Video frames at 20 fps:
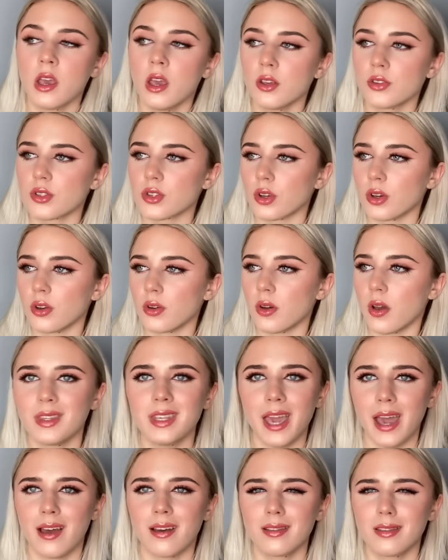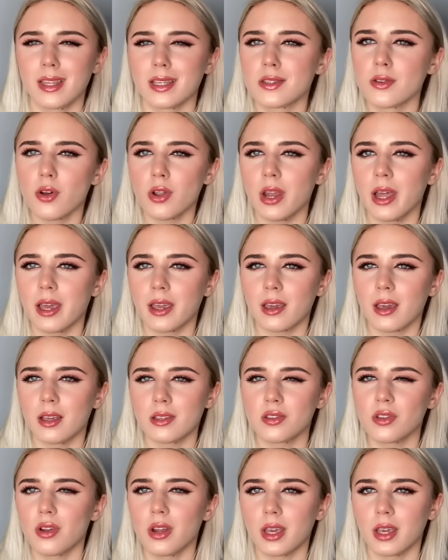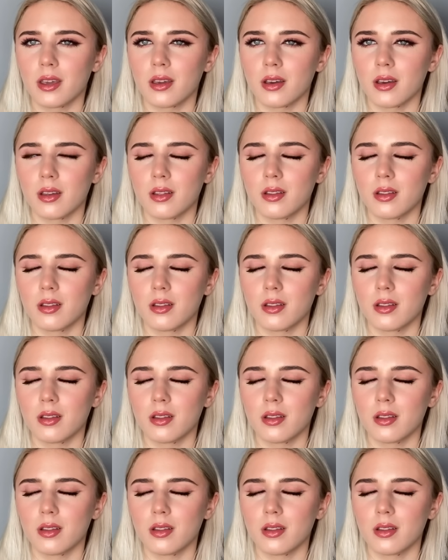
So yeah, there's not like, it's not like